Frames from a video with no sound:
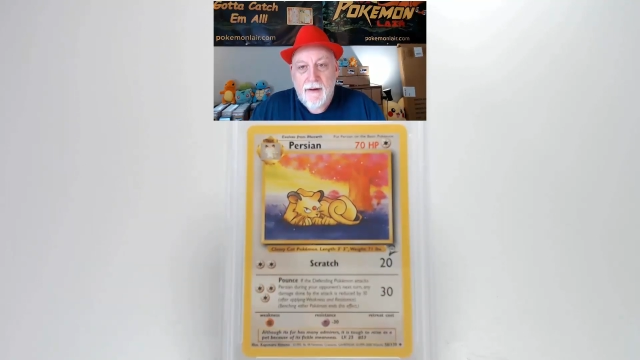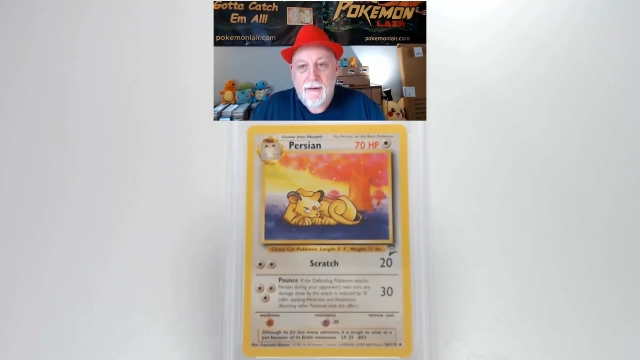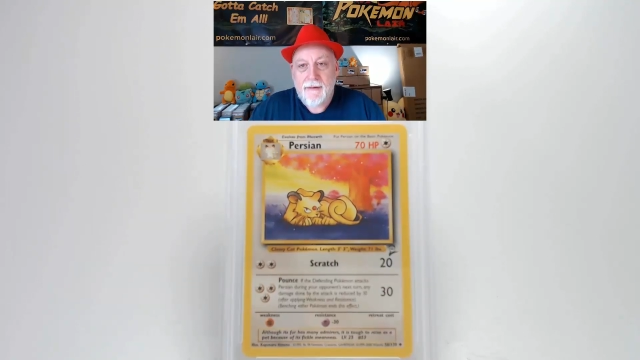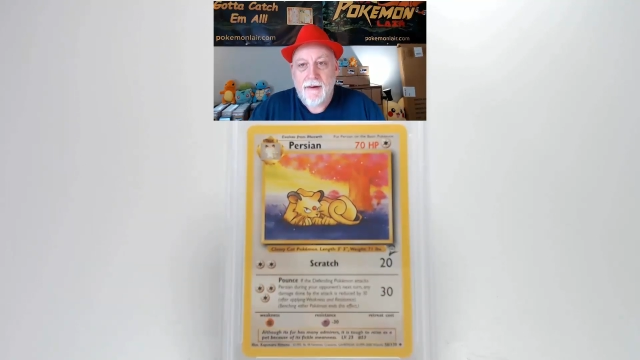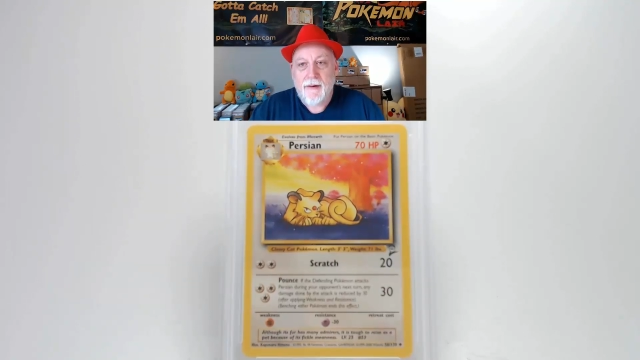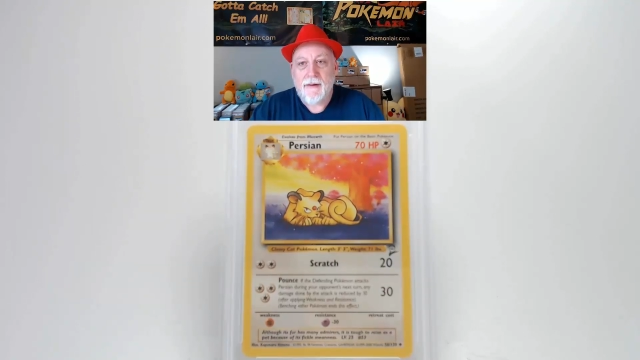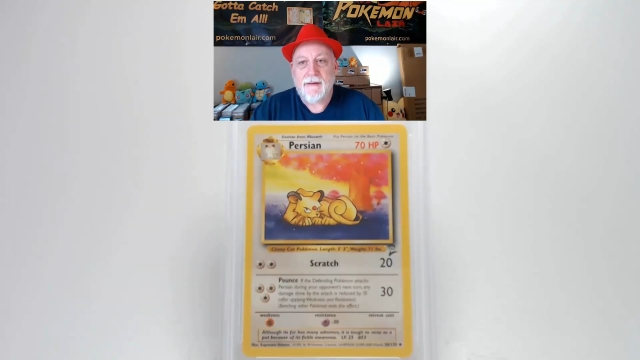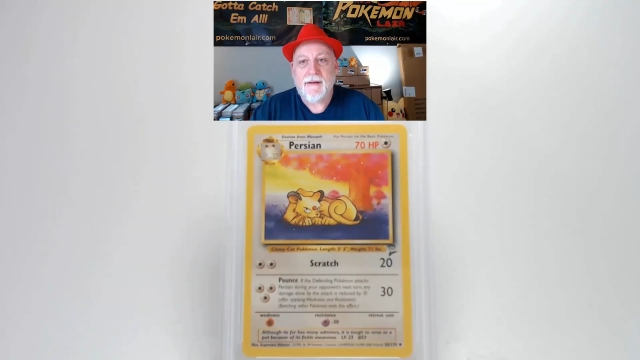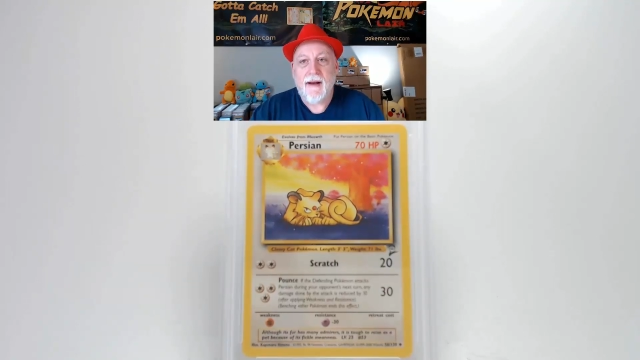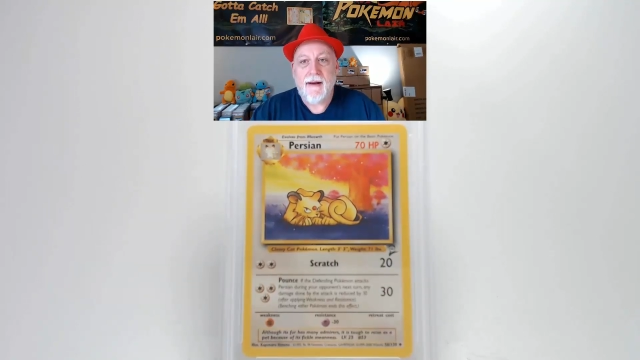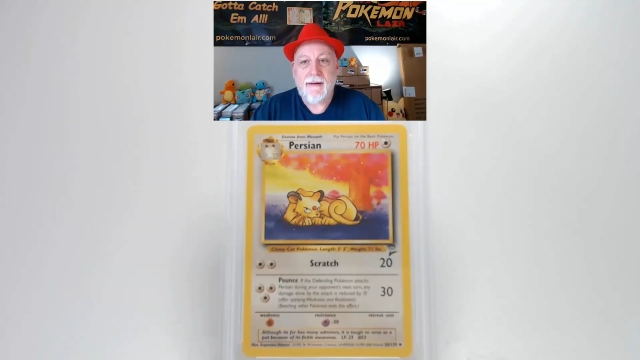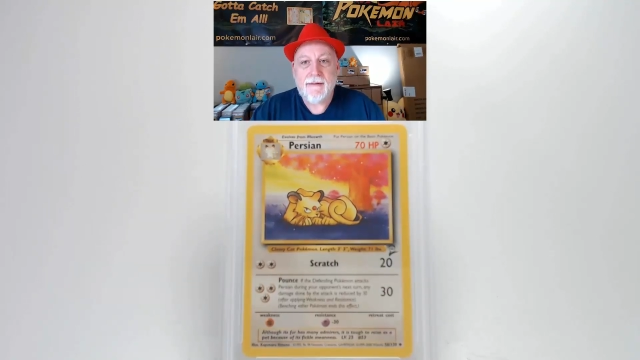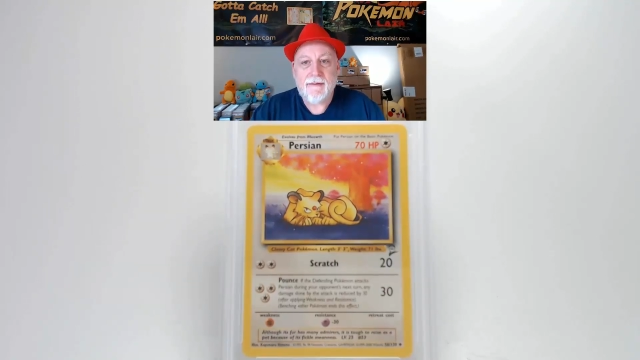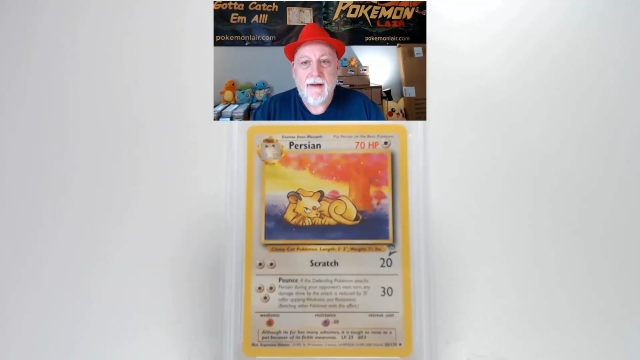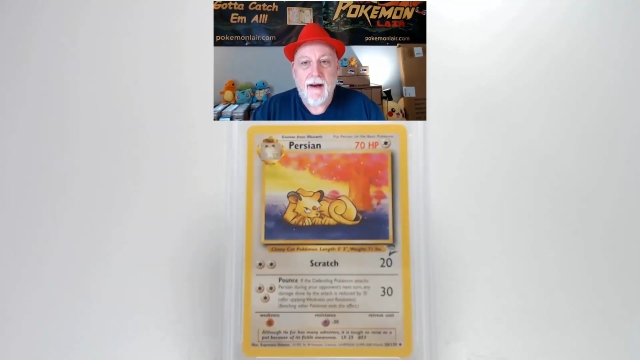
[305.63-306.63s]
is a
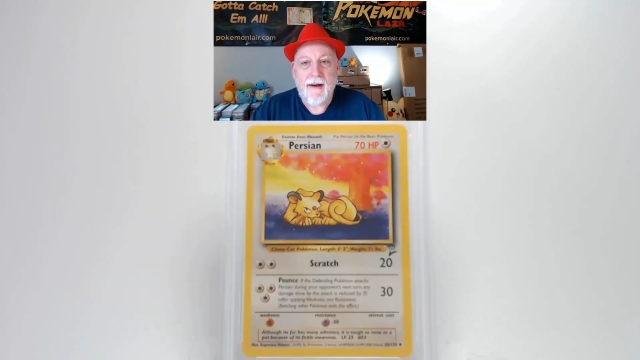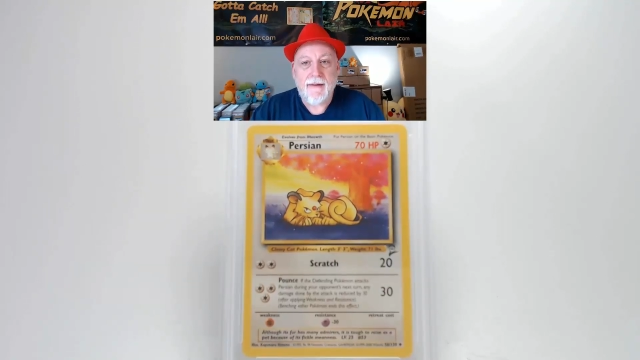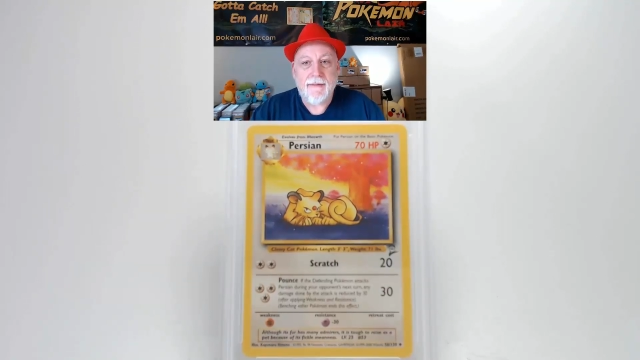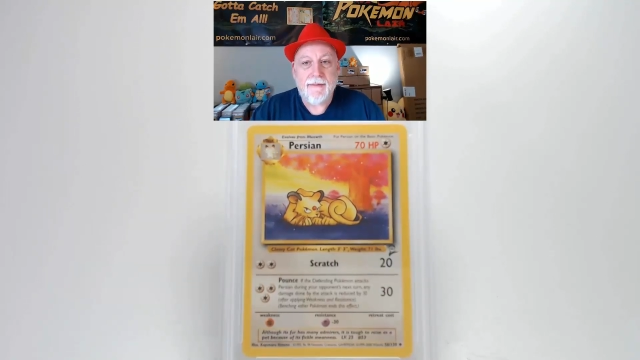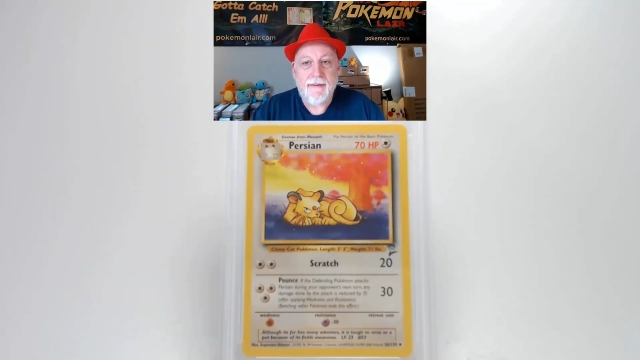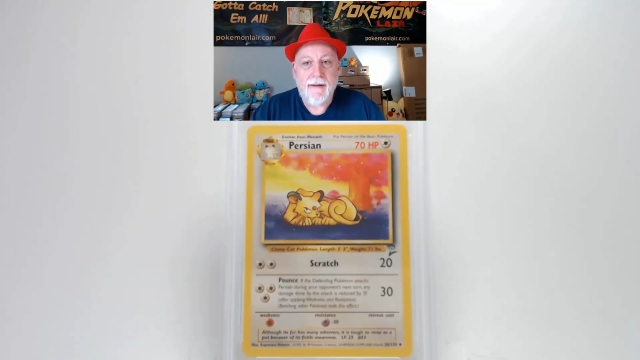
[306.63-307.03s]
slight